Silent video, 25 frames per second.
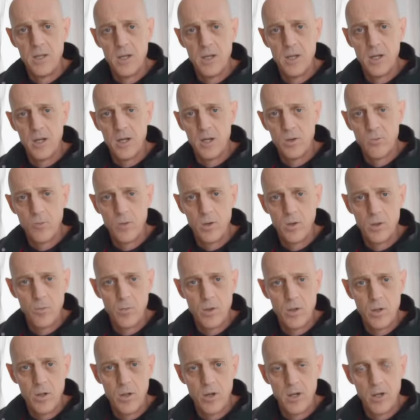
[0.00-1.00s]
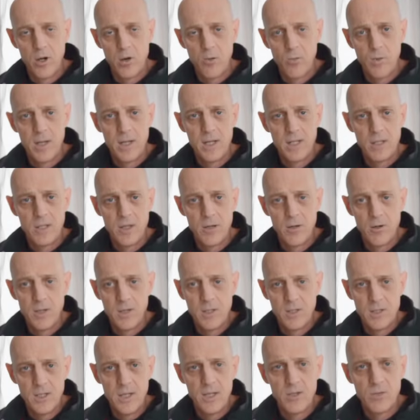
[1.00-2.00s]
Uh, what we call
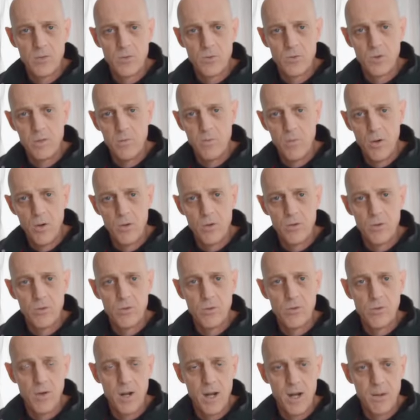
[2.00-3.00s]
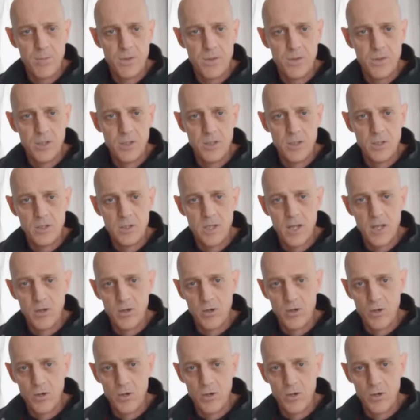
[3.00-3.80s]
hereditary sensory motor neuropathies and